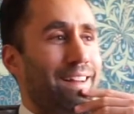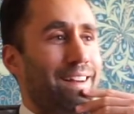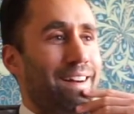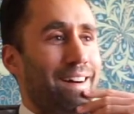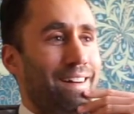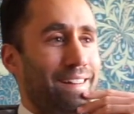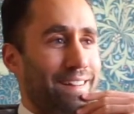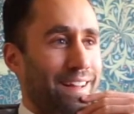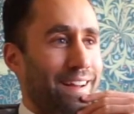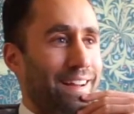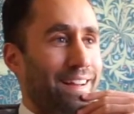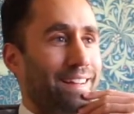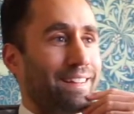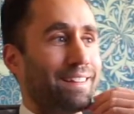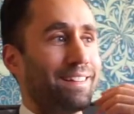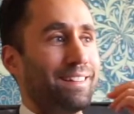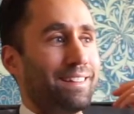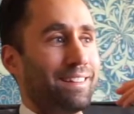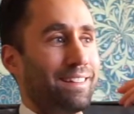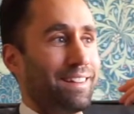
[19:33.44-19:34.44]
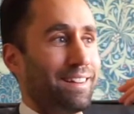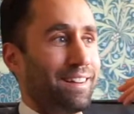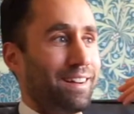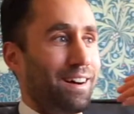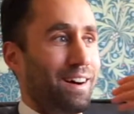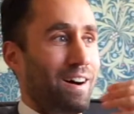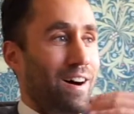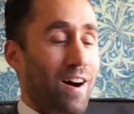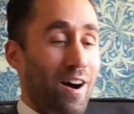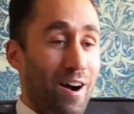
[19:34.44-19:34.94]
okay,
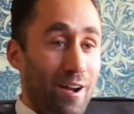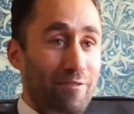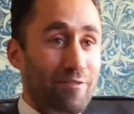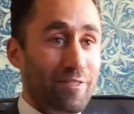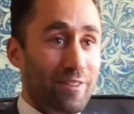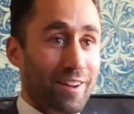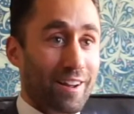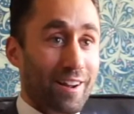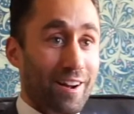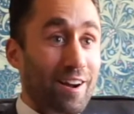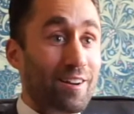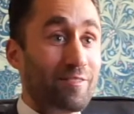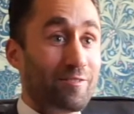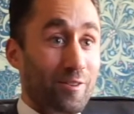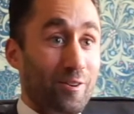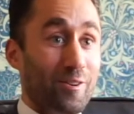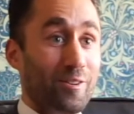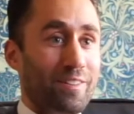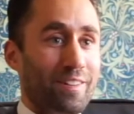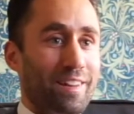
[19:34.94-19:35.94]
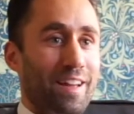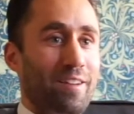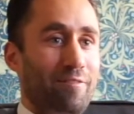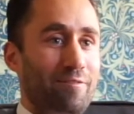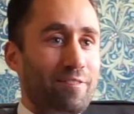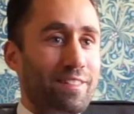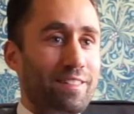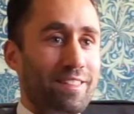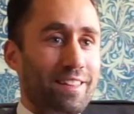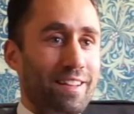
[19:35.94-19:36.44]
I feel like I've got
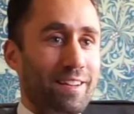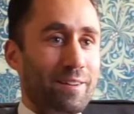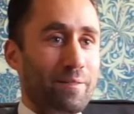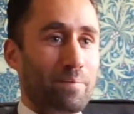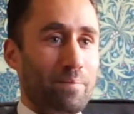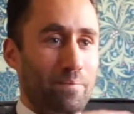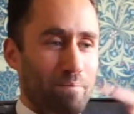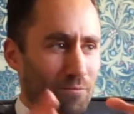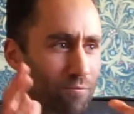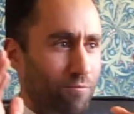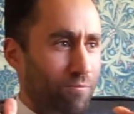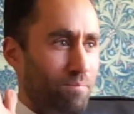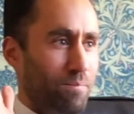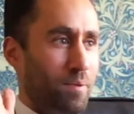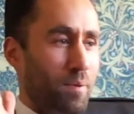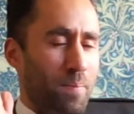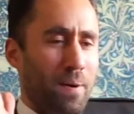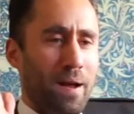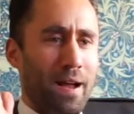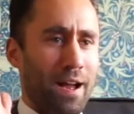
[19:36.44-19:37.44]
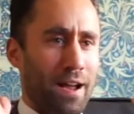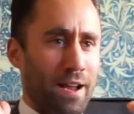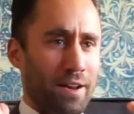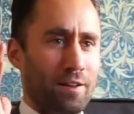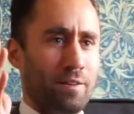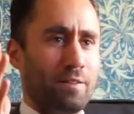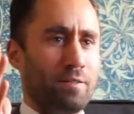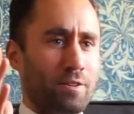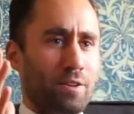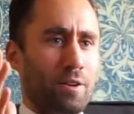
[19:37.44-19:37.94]
everything prepared
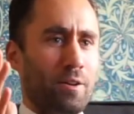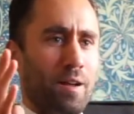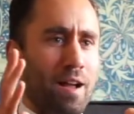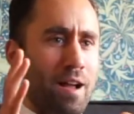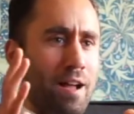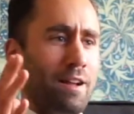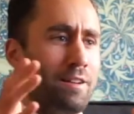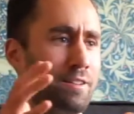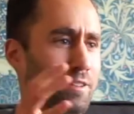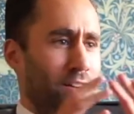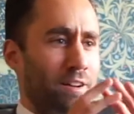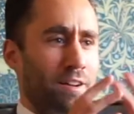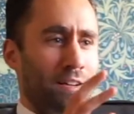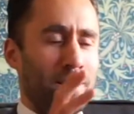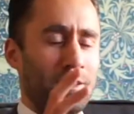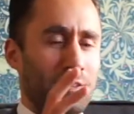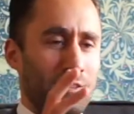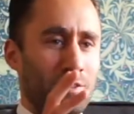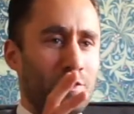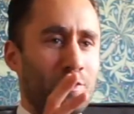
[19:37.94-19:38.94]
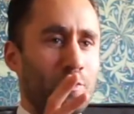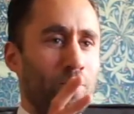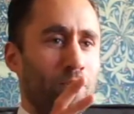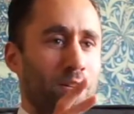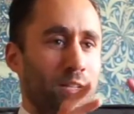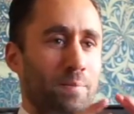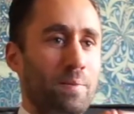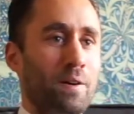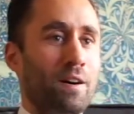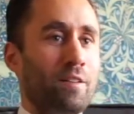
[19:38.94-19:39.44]
and airtight and the
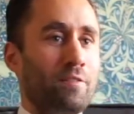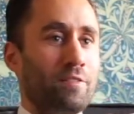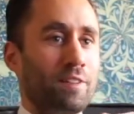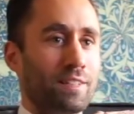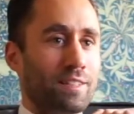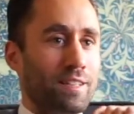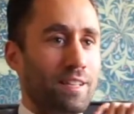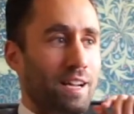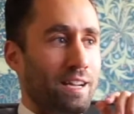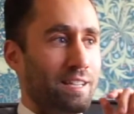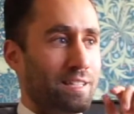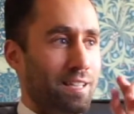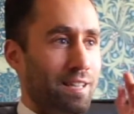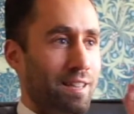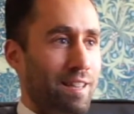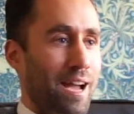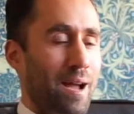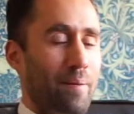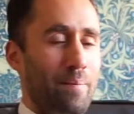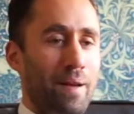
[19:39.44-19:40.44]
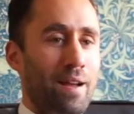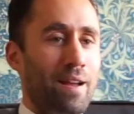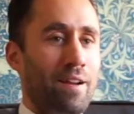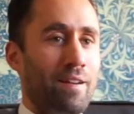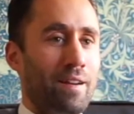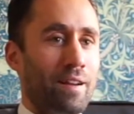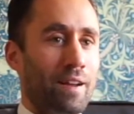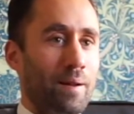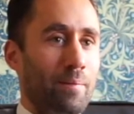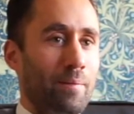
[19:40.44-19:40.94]
story's perfect, and then I see that
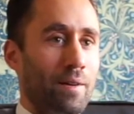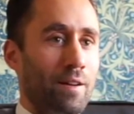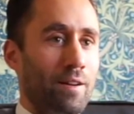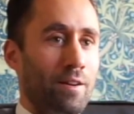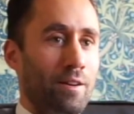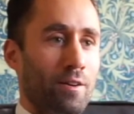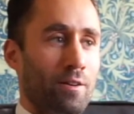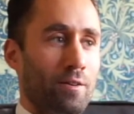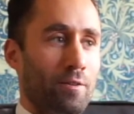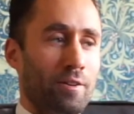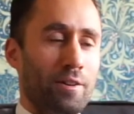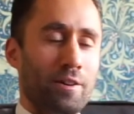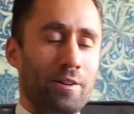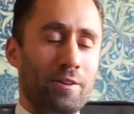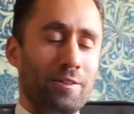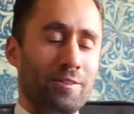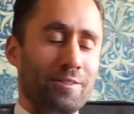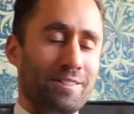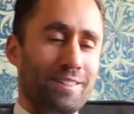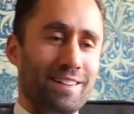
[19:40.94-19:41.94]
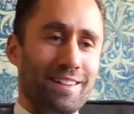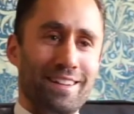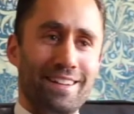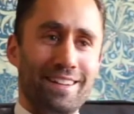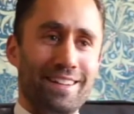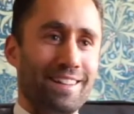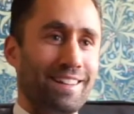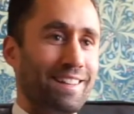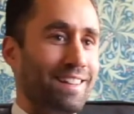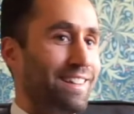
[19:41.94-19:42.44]
pairing, I'm like, oh no,
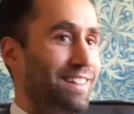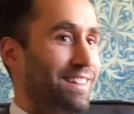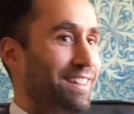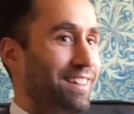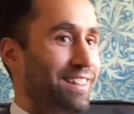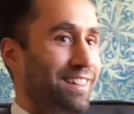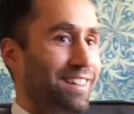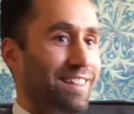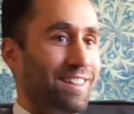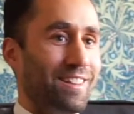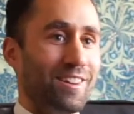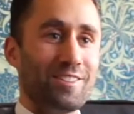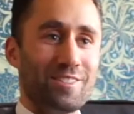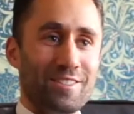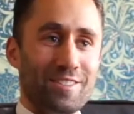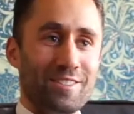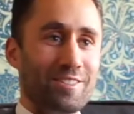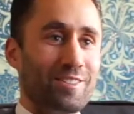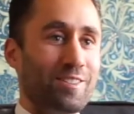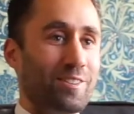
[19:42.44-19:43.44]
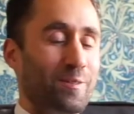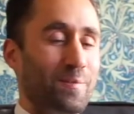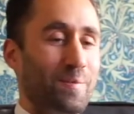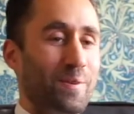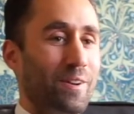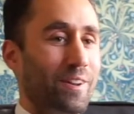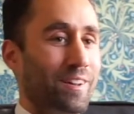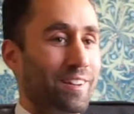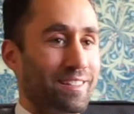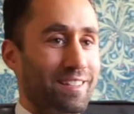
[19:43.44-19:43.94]
like those are the 2
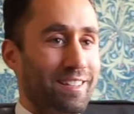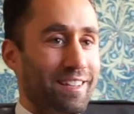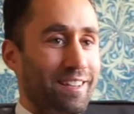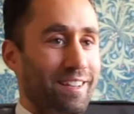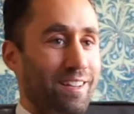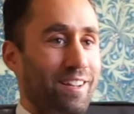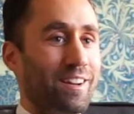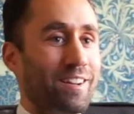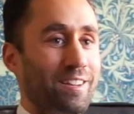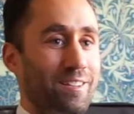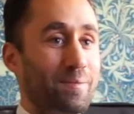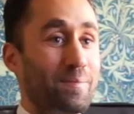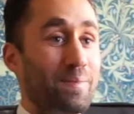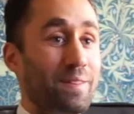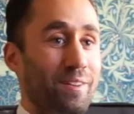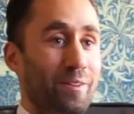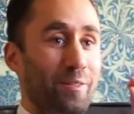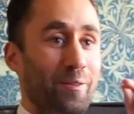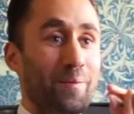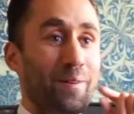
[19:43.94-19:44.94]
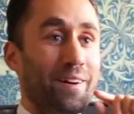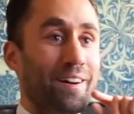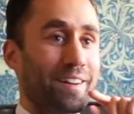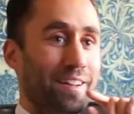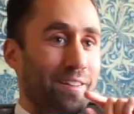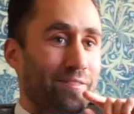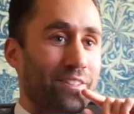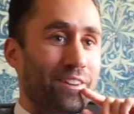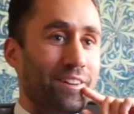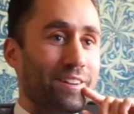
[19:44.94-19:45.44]
products that are going to be on the
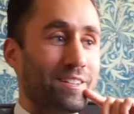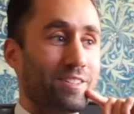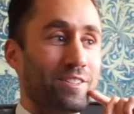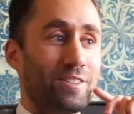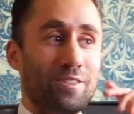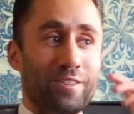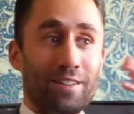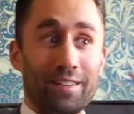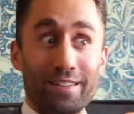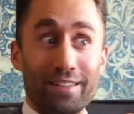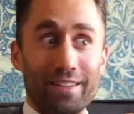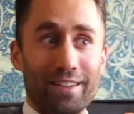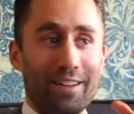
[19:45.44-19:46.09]
market very soon.